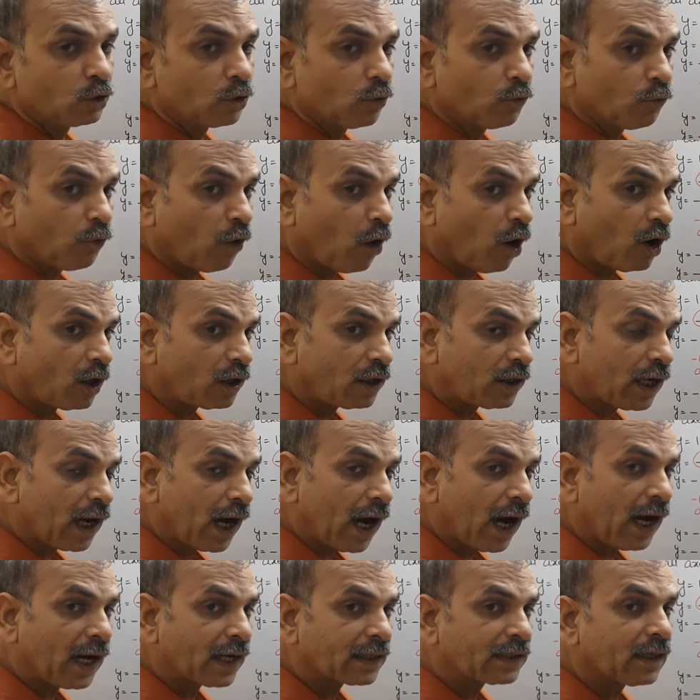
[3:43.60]
So
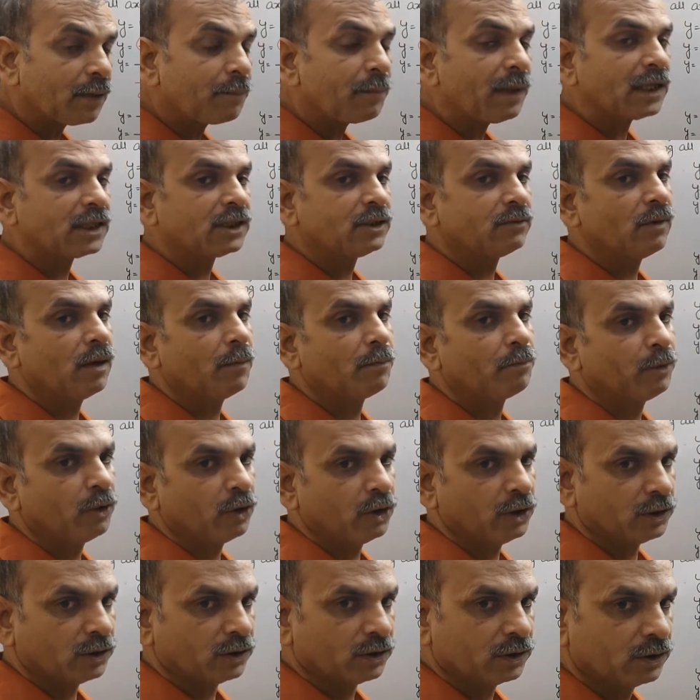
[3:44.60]
what are the maximum
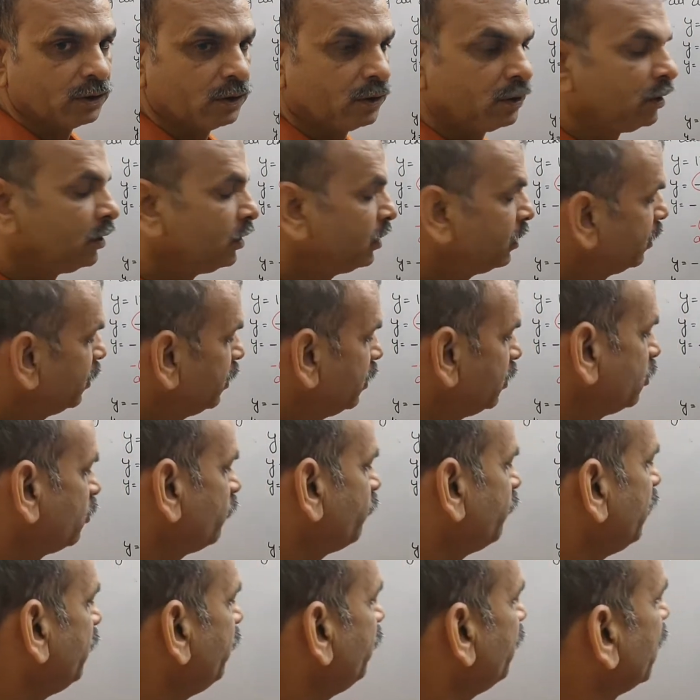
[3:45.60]
points?
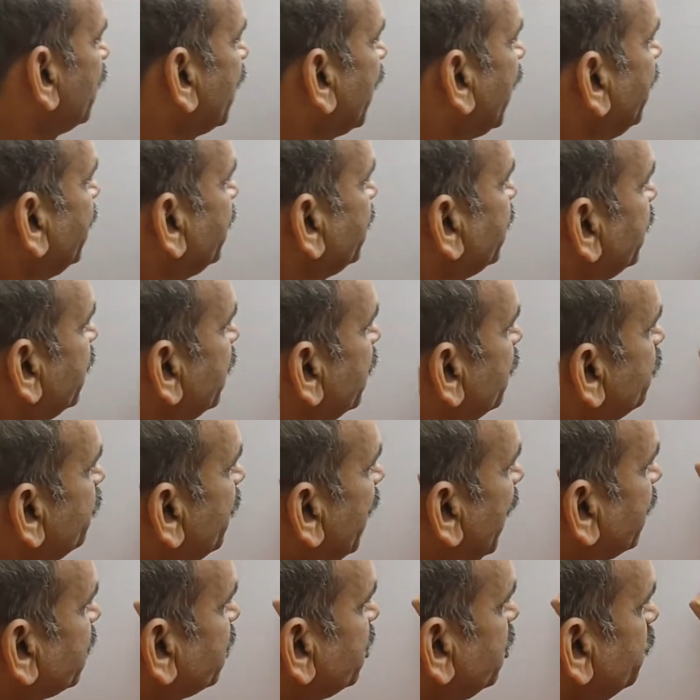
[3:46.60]
So we will write here
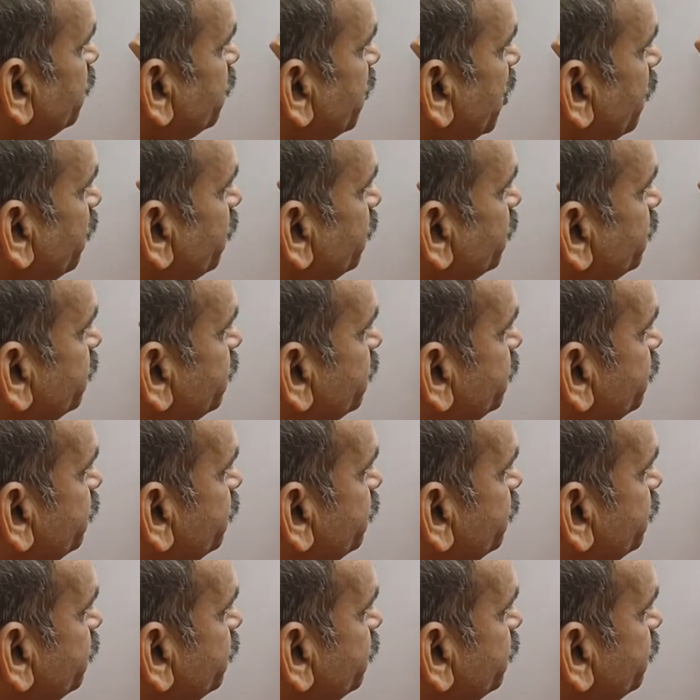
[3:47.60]
maximum